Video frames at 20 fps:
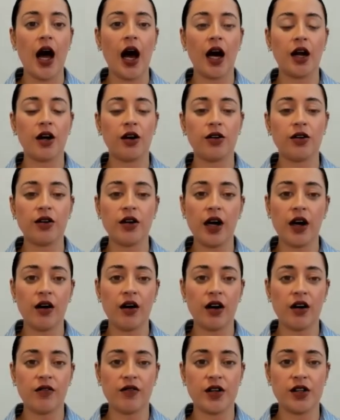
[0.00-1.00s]
Another
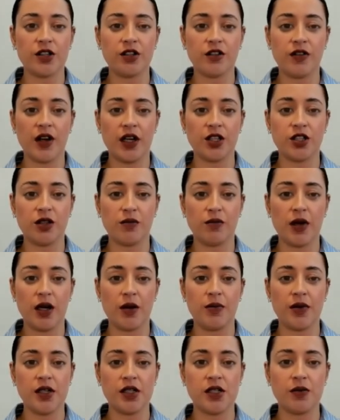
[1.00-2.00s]
area of intervention may
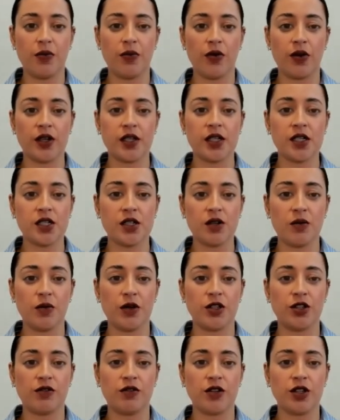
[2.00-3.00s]
be supporting someone
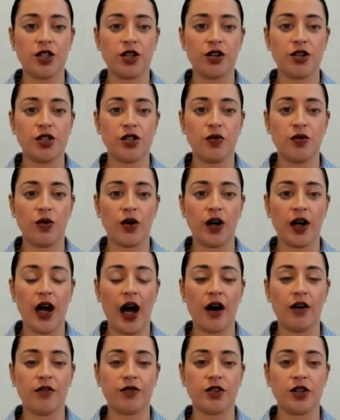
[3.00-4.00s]
to return to work
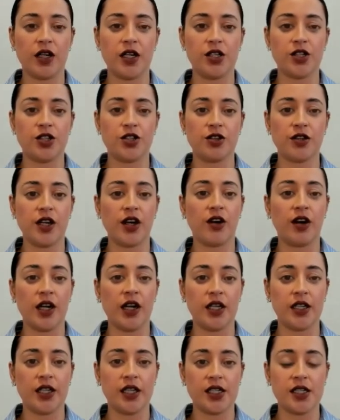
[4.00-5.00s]
after injury or
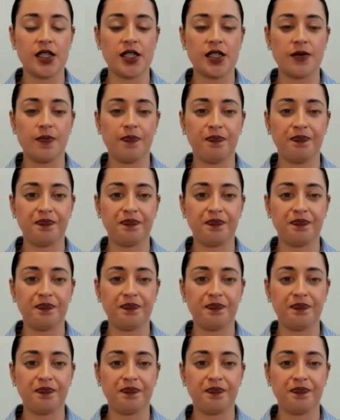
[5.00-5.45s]
illness.